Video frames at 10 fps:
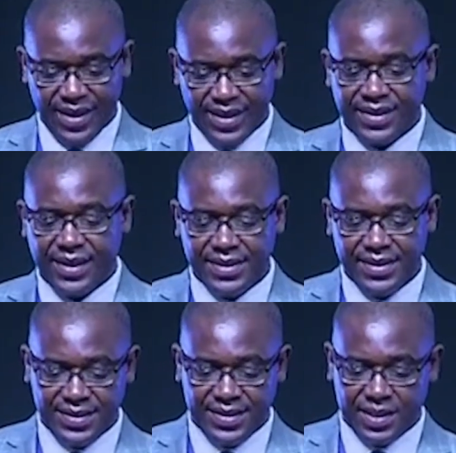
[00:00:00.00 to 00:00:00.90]
as
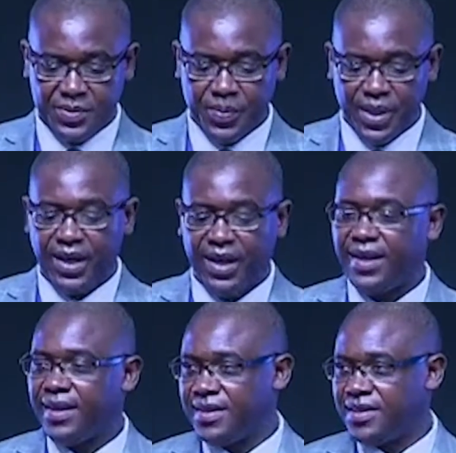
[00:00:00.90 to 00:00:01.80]
guest speaker
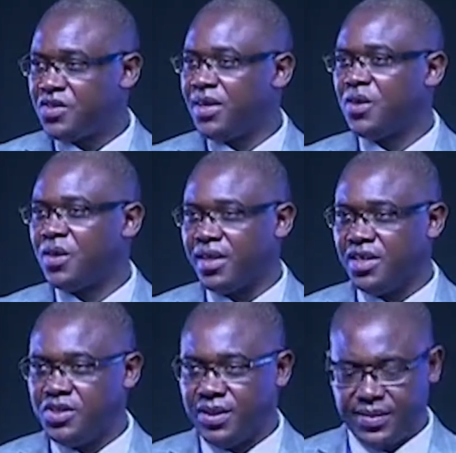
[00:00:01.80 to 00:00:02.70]
at this great
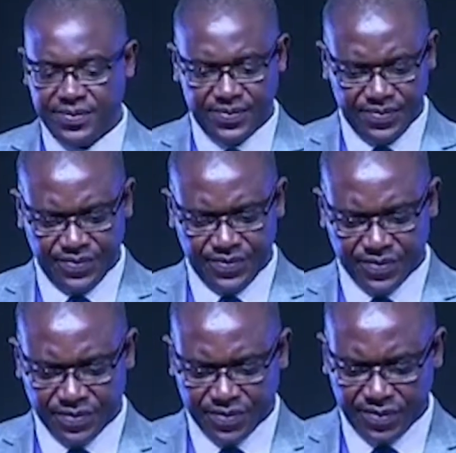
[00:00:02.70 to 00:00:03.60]
occasion.
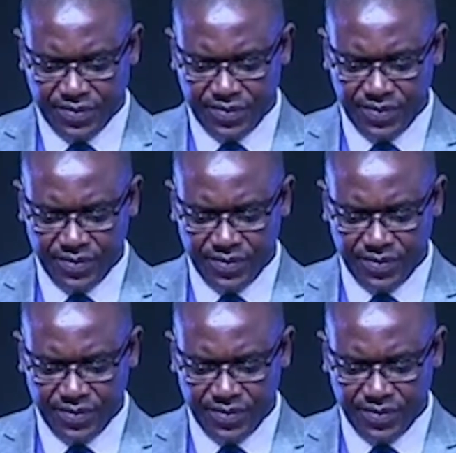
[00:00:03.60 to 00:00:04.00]
Tota